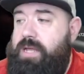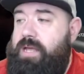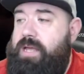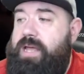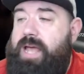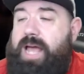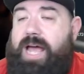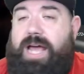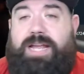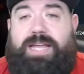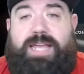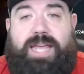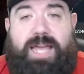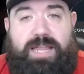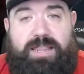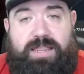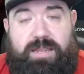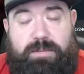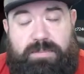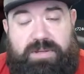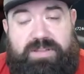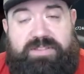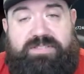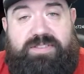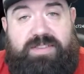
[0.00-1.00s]
and get
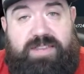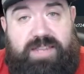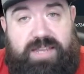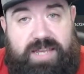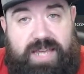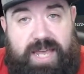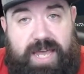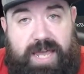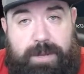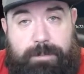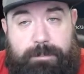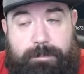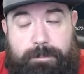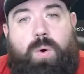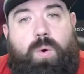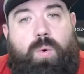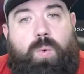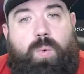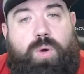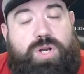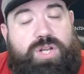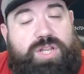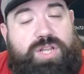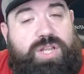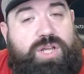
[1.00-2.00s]
them into the game.
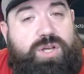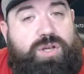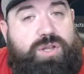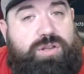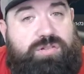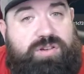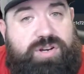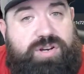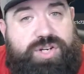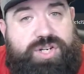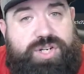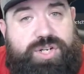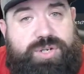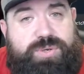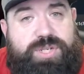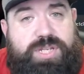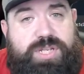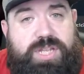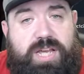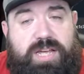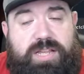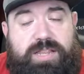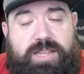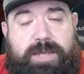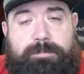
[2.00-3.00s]
One of the other issues
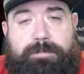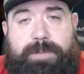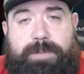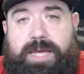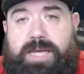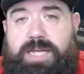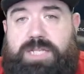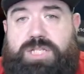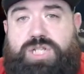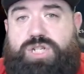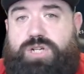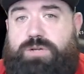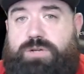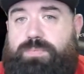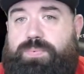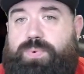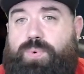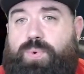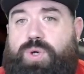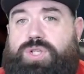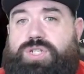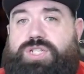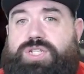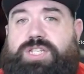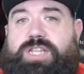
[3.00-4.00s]
that they picked up
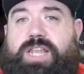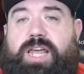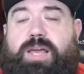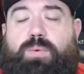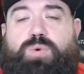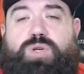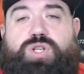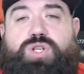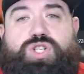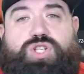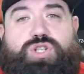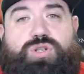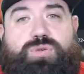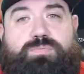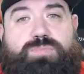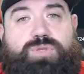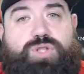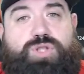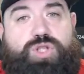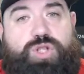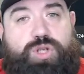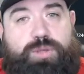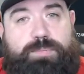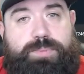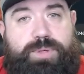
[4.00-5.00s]
was there was some
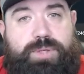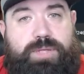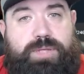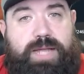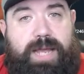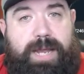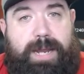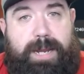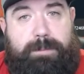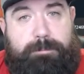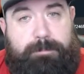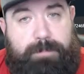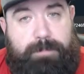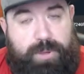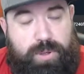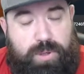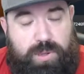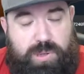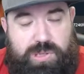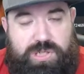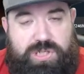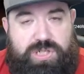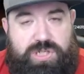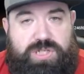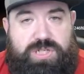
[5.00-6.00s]
double
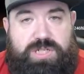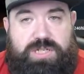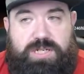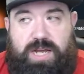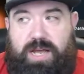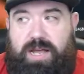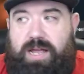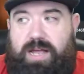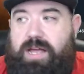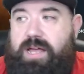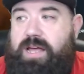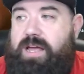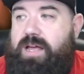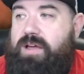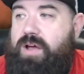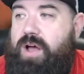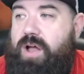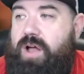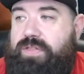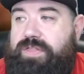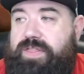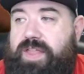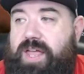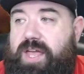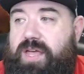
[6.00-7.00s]
inputs
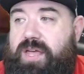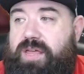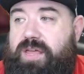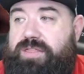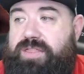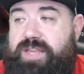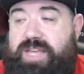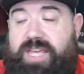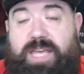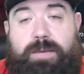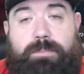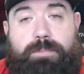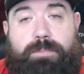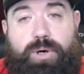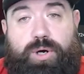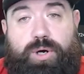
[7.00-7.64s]
on the keyboard